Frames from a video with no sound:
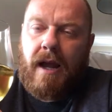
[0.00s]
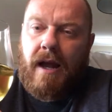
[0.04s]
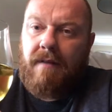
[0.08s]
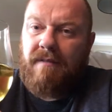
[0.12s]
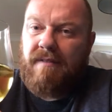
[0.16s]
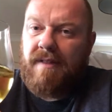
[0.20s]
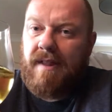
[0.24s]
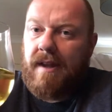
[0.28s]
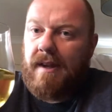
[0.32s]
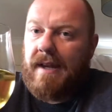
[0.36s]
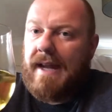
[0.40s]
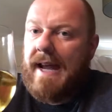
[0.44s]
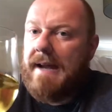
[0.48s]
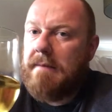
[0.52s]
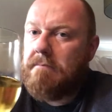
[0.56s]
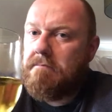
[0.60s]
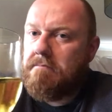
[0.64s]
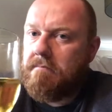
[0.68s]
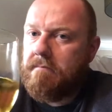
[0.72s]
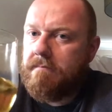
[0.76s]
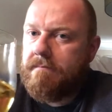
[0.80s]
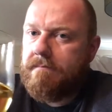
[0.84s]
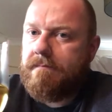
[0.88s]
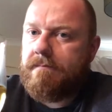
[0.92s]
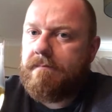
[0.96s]
other than that,
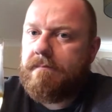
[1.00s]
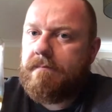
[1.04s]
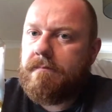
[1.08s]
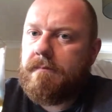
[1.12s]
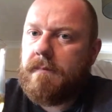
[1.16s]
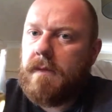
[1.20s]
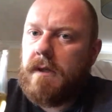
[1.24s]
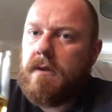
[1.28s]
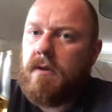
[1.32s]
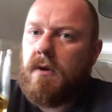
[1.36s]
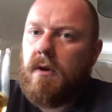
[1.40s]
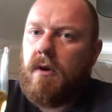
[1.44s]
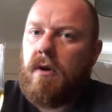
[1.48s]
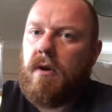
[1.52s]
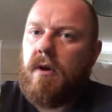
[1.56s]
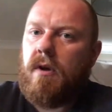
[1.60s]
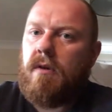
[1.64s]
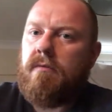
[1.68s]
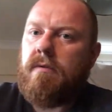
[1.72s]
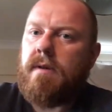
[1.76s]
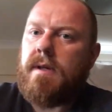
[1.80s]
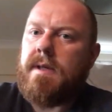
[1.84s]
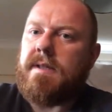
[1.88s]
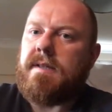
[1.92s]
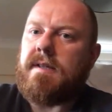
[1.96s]
not a
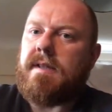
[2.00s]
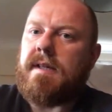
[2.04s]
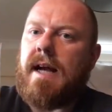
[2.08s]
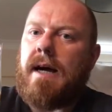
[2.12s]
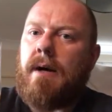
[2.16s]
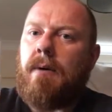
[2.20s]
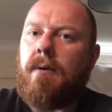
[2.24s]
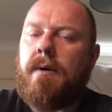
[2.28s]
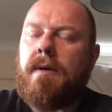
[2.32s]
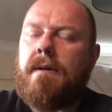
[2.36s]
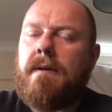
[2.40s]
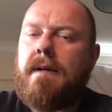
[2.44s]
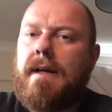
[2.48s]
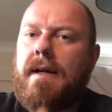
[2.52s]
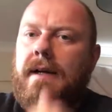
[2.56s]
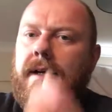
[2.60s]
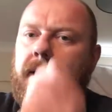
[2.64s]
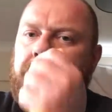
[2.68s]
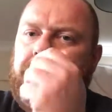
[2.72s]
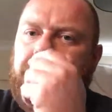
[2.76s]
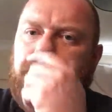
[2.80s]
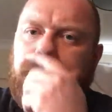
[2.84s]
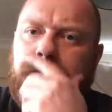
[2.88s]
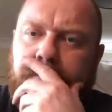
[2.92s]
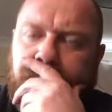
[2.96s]
lot really to go on.
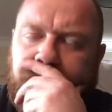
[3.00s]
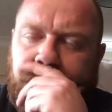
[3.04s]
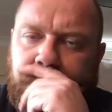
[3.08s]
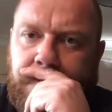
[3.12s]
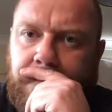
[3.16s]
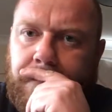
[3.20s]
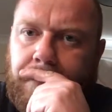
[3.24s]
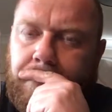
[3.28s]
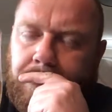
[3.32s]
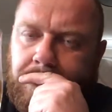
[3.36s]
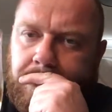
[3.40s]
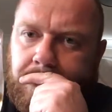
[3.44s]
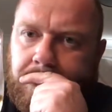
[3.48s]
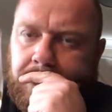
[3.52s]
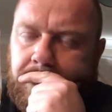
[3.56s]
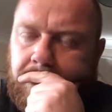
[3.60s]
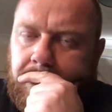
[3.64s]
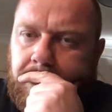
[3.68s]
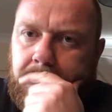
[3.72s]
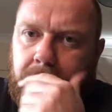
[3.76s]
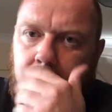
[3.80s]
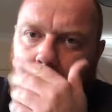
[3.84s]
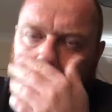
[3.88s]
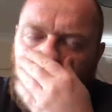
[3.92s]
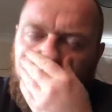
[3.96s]
Um,
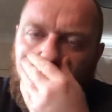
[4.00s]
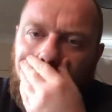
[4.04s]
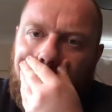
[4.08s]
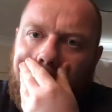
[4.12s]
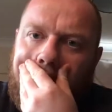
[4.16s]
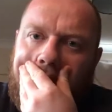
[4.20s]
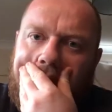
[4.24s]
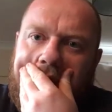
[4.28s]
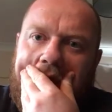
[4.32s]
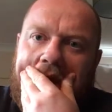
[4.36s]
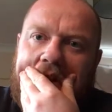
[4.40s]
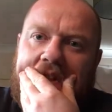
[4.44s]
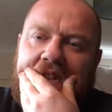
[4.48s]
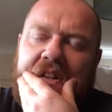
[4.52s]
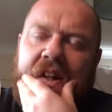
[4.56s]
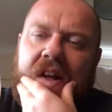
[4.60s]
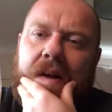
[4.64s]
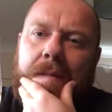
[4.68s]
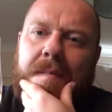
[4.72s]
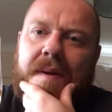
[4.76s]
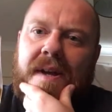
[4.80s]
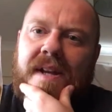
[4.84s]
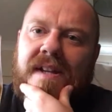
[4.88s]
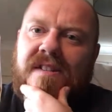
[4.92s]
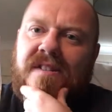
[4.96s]
yeah,
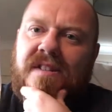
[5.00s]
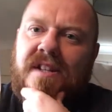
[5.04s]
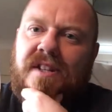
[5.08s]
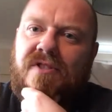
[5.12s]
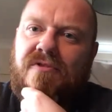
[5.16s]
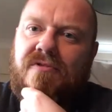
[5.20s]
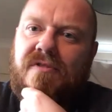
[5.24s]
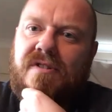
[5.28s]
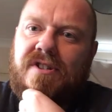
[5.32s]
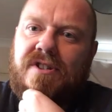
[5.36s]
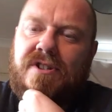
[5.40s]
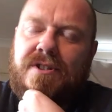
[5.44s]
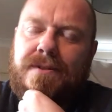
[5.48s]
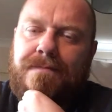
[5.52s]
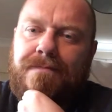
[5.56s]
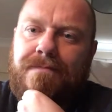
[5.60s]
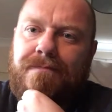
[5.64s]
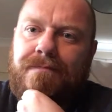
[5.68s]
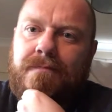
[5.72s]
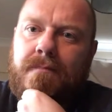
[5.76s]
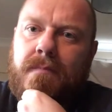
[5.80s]
slight bit of citrus,